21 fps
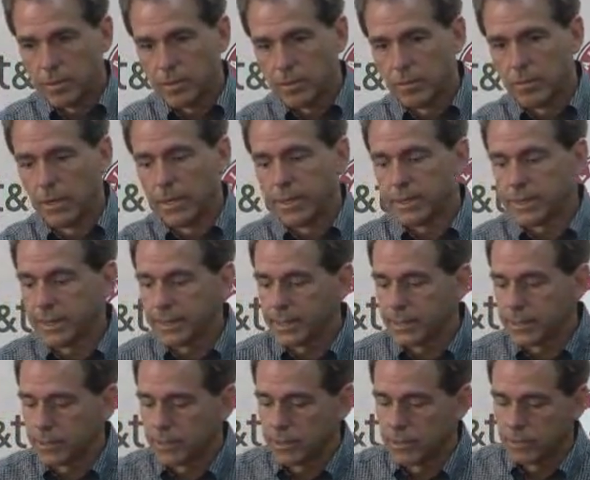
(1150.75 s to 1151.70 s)
Well, I think
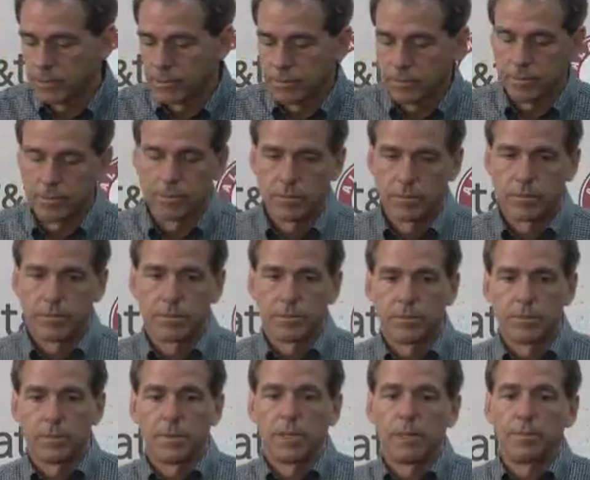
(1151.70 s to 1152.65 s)
it's a
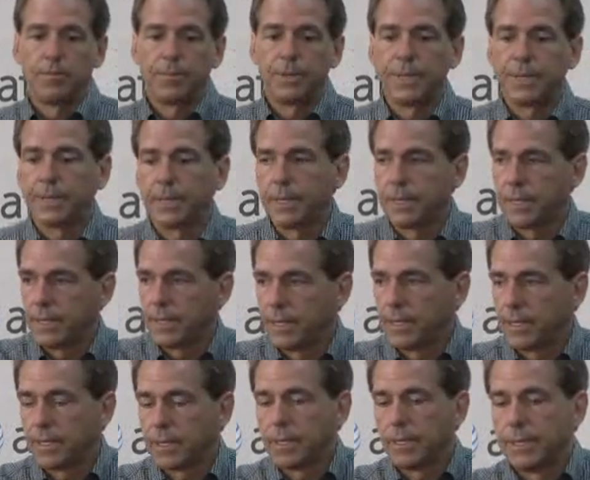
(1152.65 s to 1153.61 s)
big
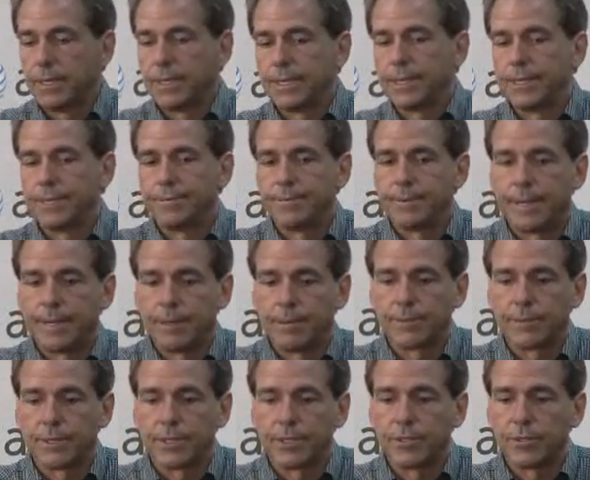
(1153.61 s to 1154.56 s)
key. I
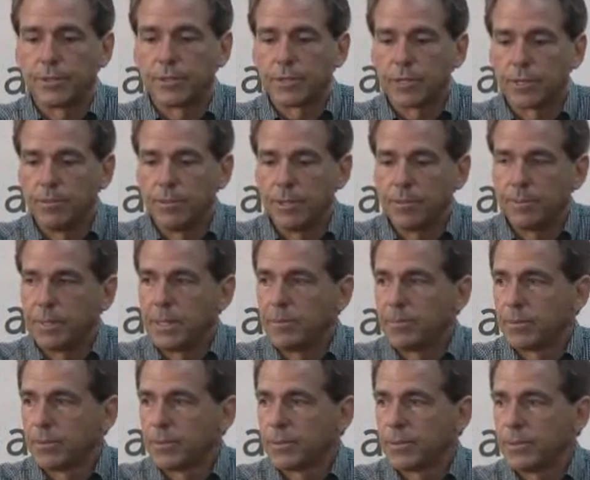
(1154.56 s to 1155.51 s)
don't think you can commit
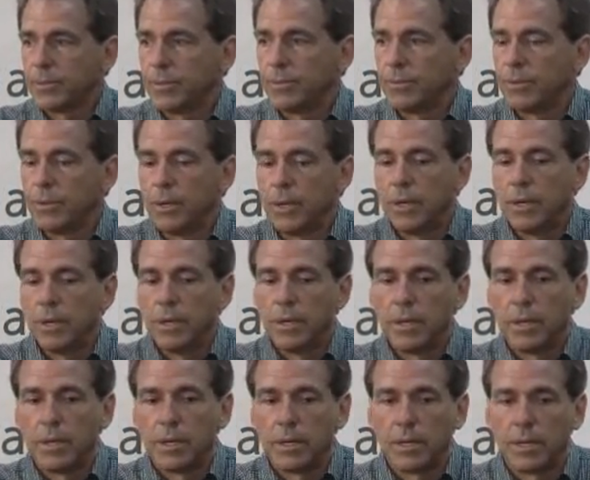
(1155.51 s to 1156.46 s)
people to
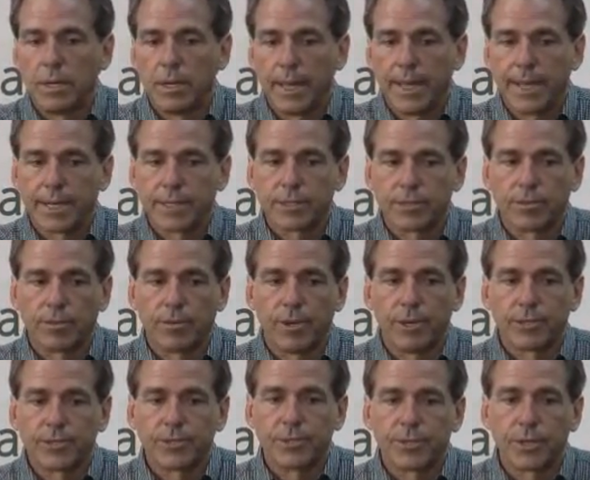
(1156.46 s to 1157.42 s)
extra
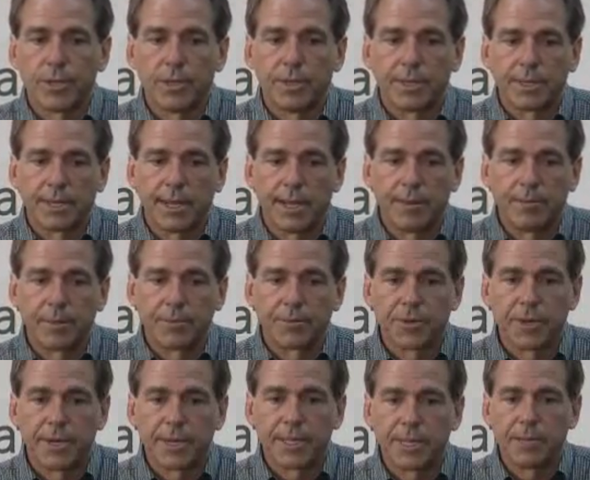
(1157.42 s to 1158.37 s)
rushers all the time to
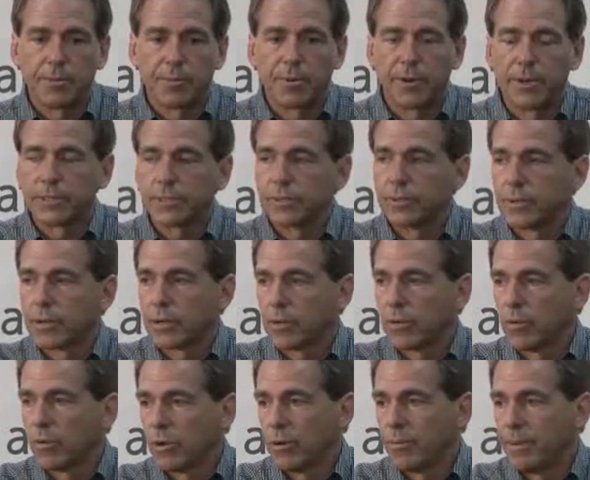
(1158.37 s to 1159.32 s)
try to get pressure on a
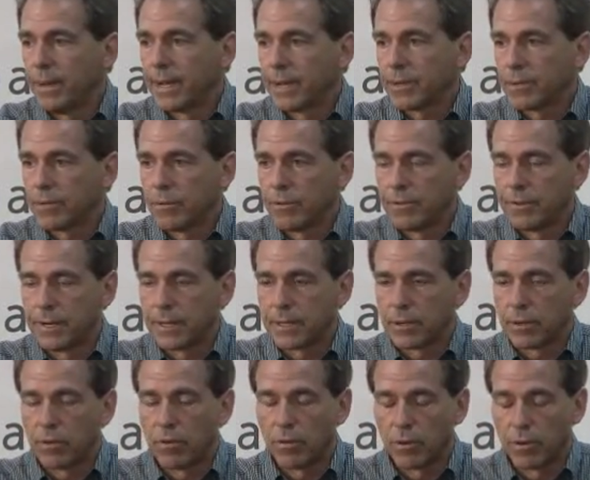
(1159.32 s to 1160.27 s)
quarterback to affect
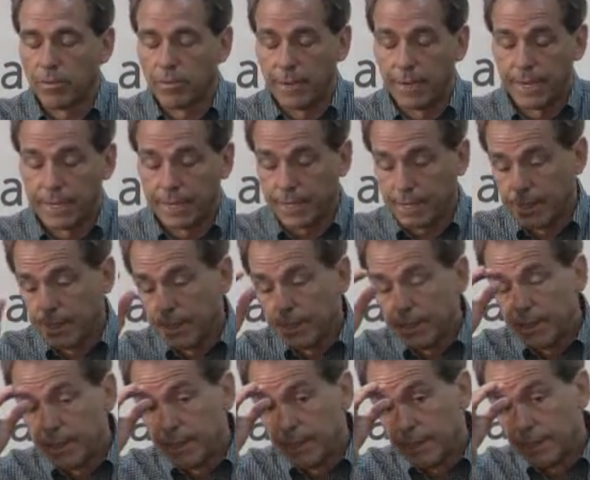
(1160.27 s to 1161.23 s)
a quarterback
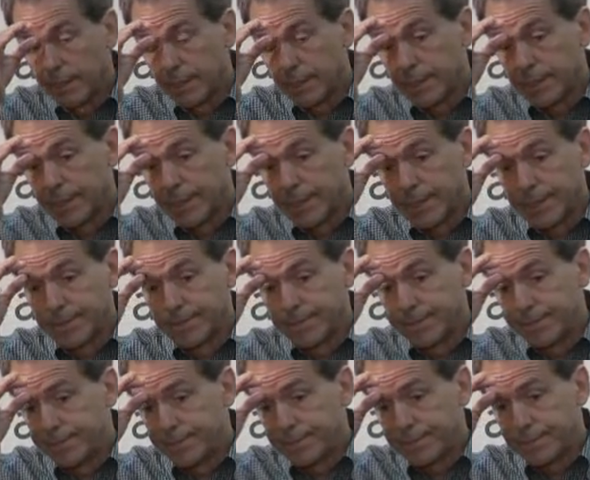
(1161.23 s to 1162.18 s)

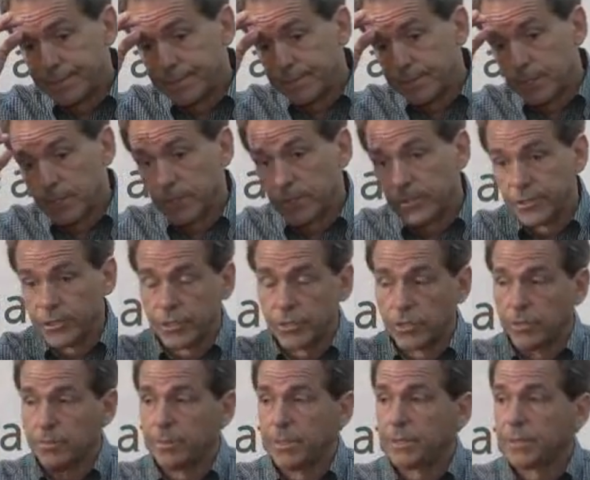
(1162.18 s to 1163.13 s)
because you're
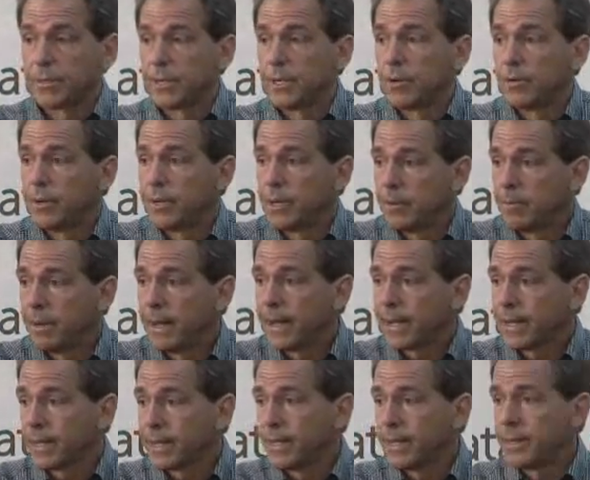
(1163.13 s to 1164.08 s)
going to be thinner in the
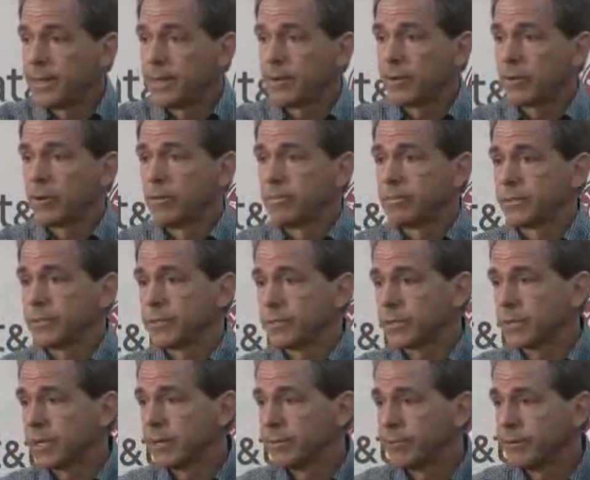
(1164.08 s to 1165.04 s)
back end in terms of your
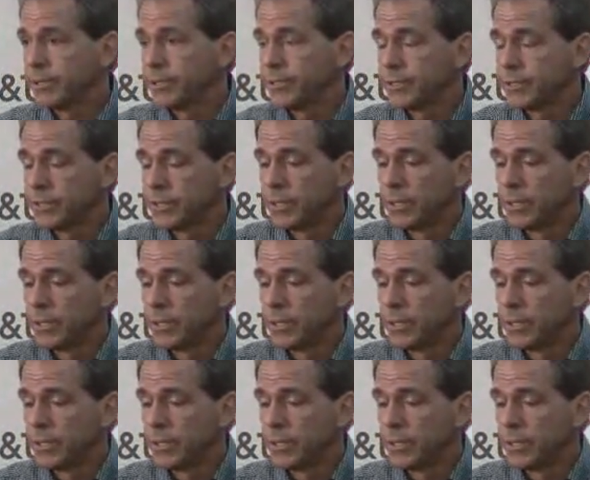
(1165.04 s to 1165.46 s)
coverage.